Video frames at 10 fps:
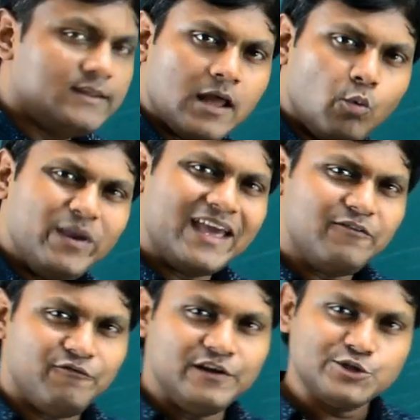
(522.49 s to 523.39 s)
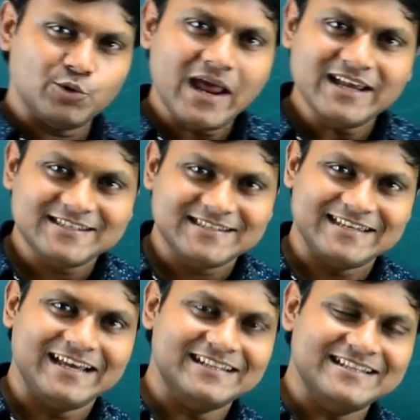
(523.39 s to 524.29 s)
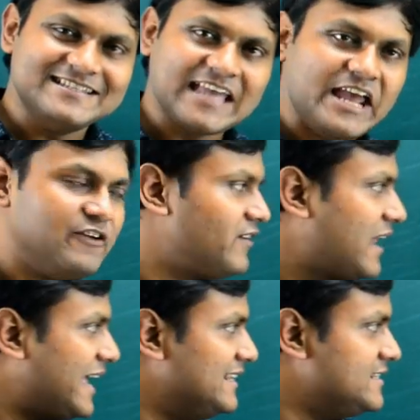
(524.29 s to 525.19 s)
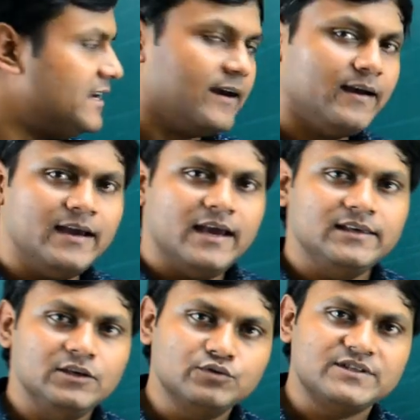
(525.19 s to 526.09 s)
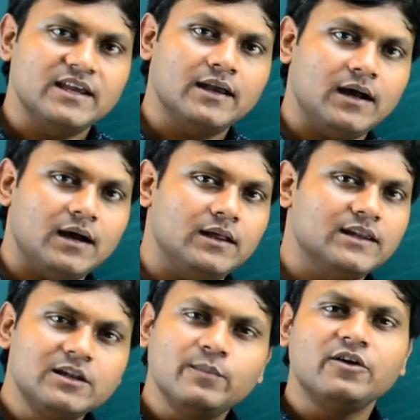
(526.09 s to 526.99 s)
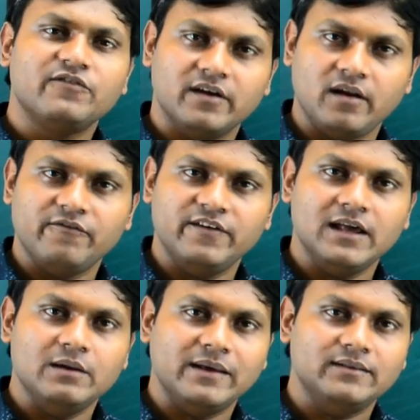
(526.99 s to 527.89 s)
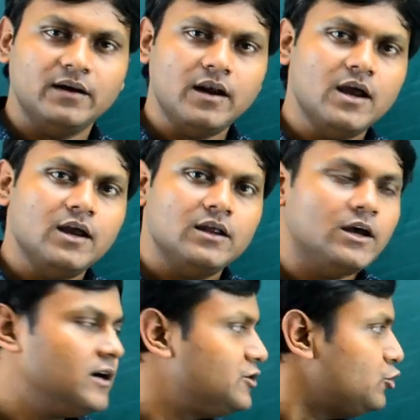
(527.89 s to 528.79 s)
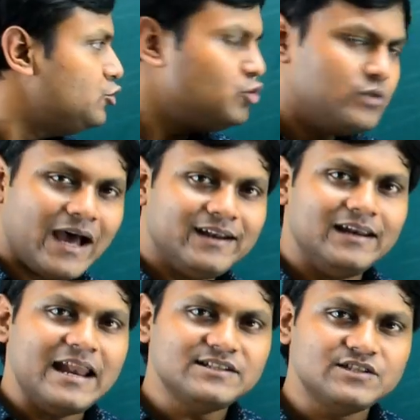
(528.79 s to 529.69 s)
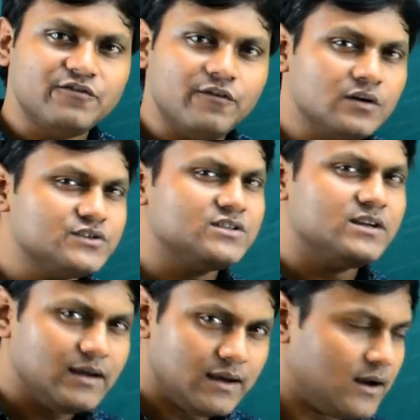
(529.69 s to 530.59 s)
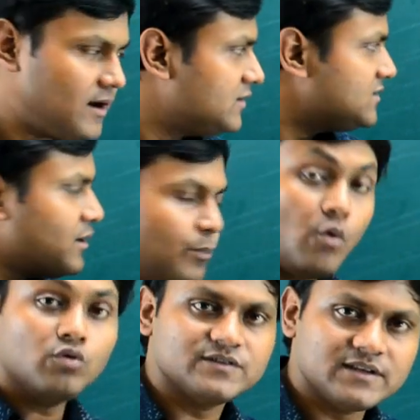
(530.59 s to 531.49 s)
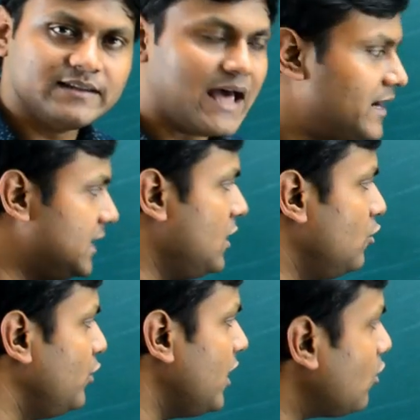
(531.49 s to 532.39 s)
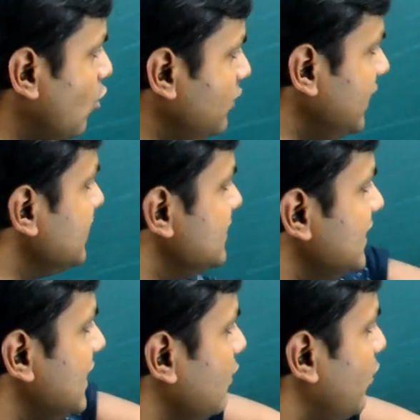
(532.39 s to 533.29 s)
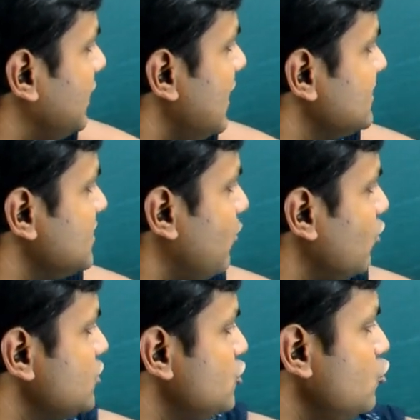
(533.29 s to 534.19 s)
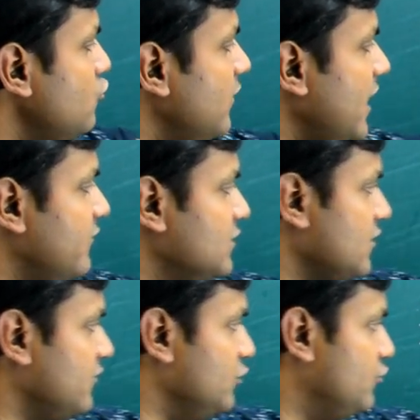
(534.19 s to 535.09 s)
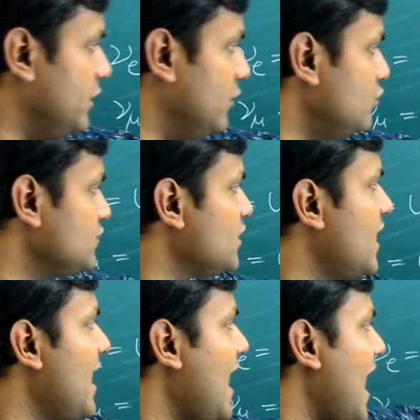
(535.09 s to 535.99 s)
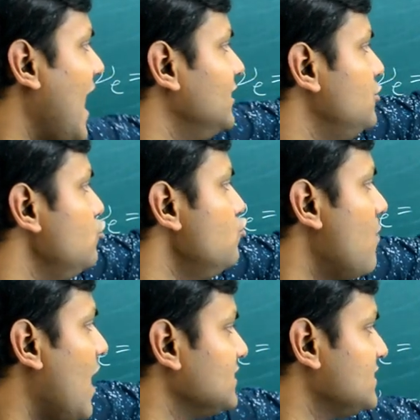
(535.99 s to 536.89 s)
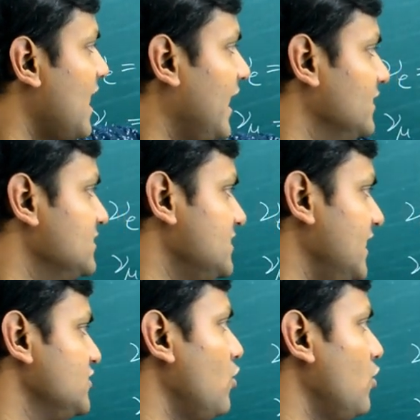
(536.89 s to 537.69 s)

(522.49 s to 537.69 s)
Now, we can visualize this kind of an idea using a little bit of a graphical method. To do that, let's first suppose that we are only dealing with, let's suppose, two flavors of neutrinos and two mass eigenstates.